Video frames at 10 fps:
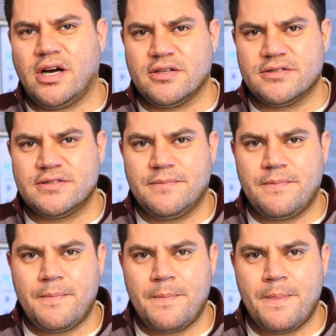
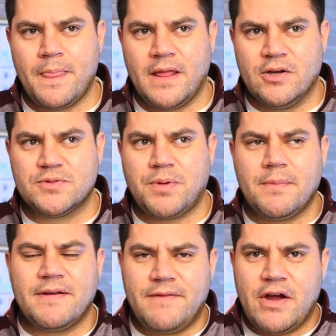It was
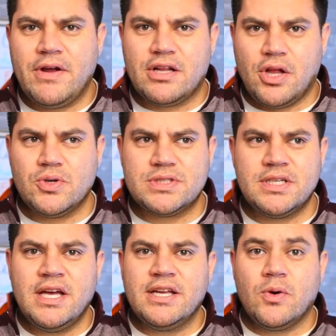probably very
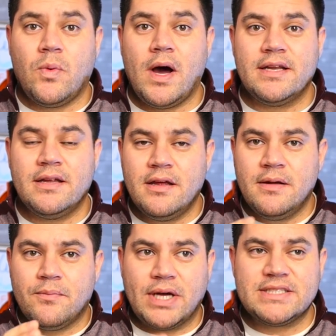close to what
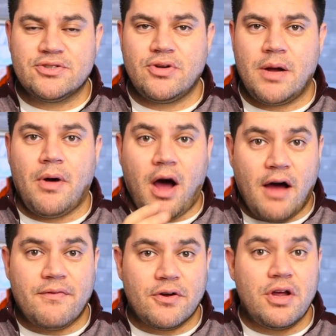President Trump
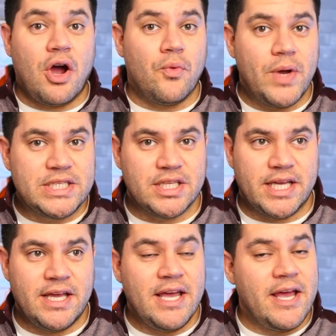offered originally.